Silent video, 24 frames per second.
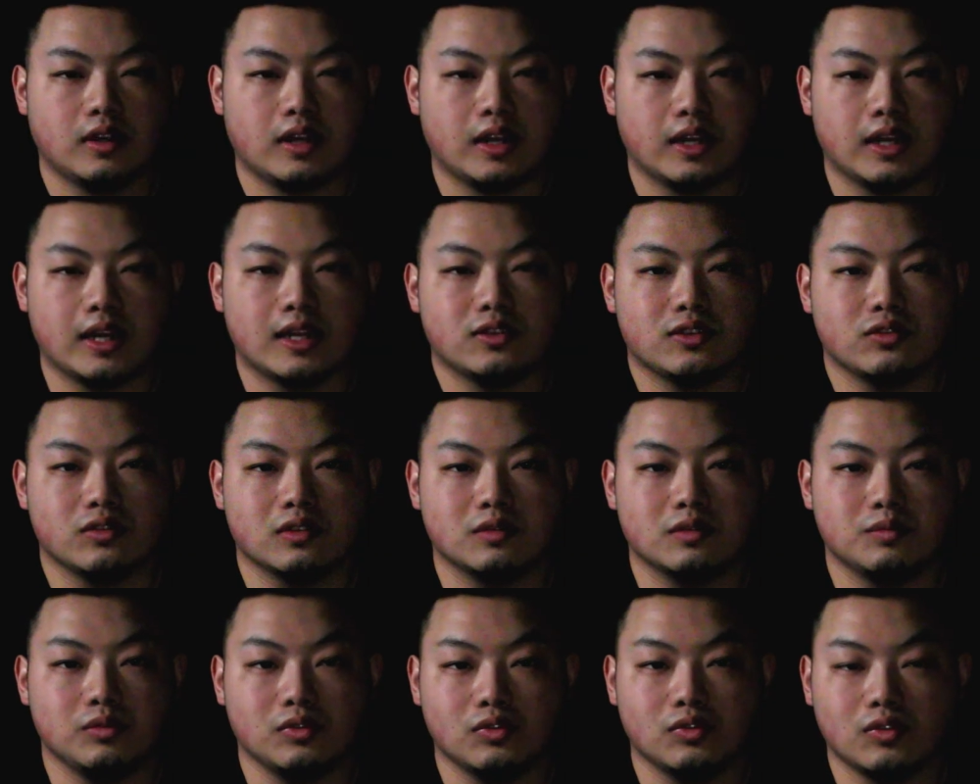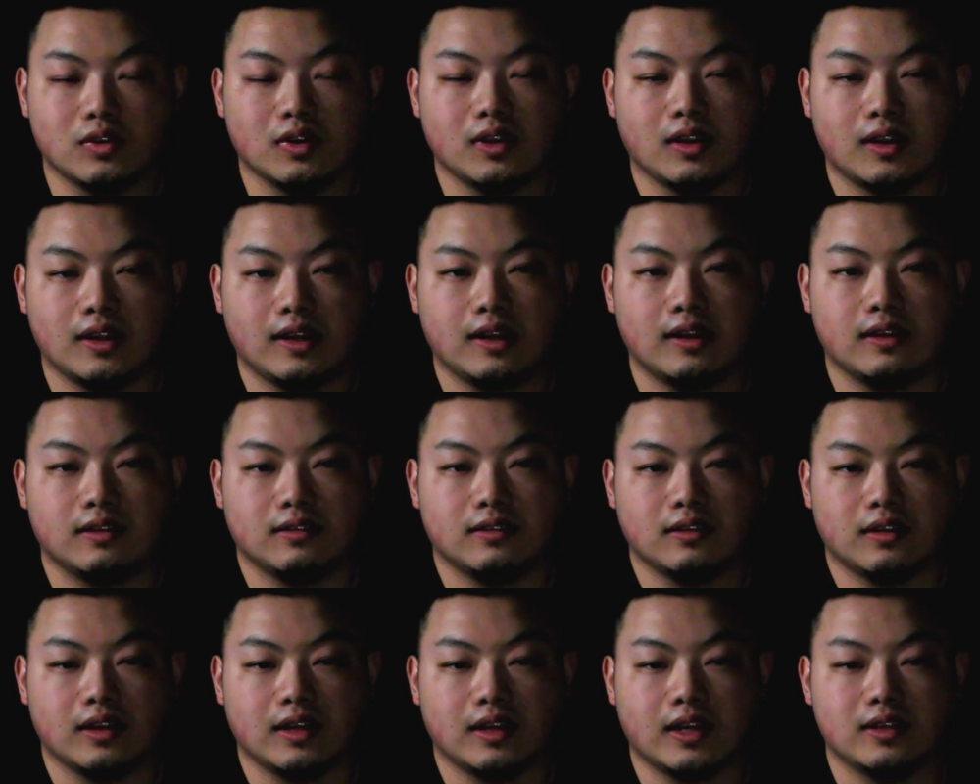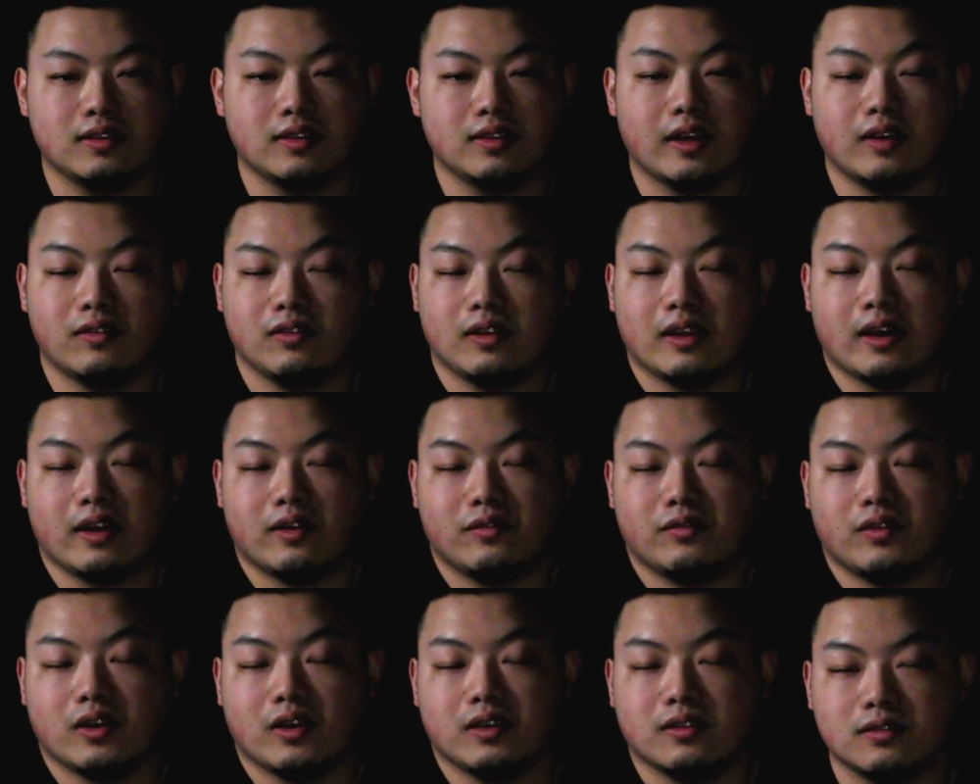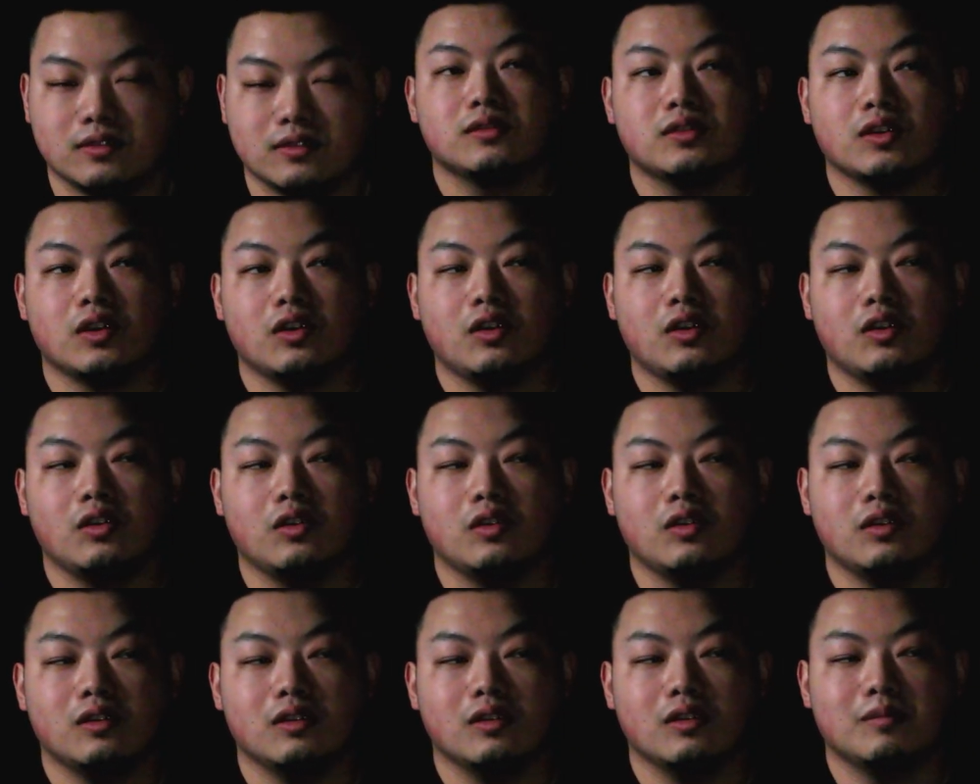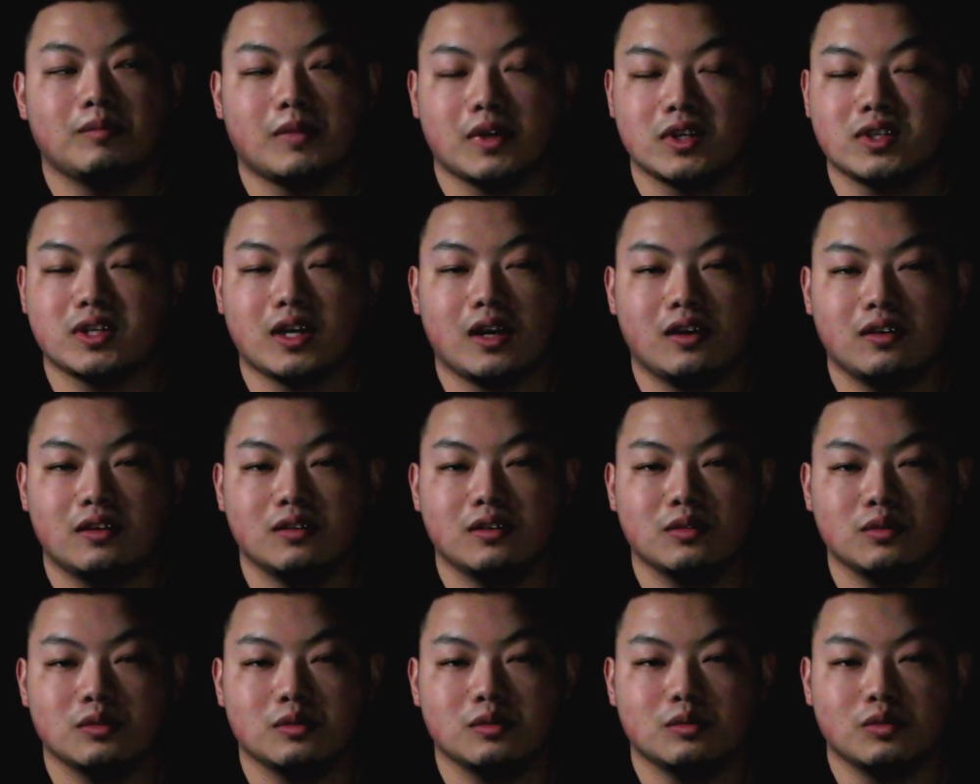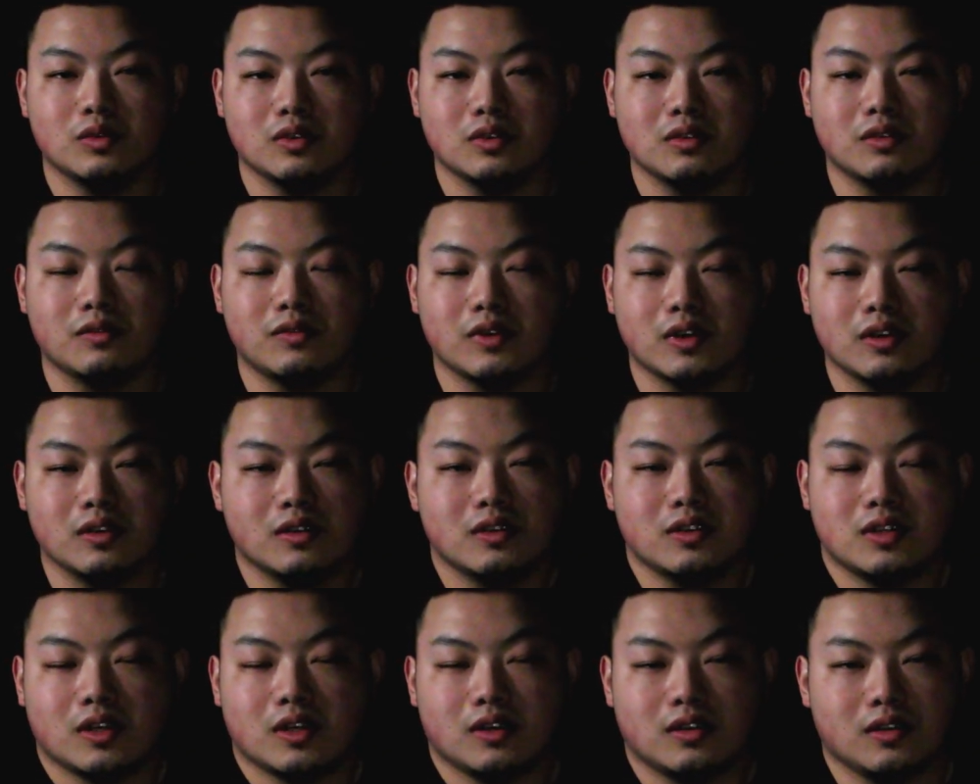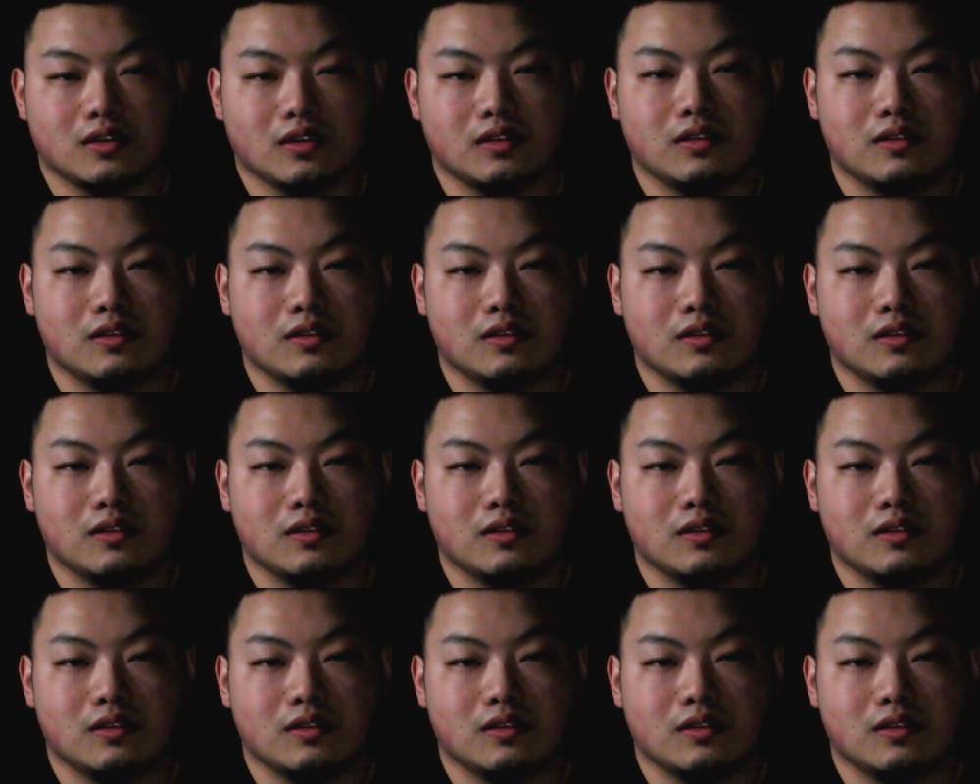I got to explore a lot. I got to have a lot of fun. So my childhood was a very good childhood.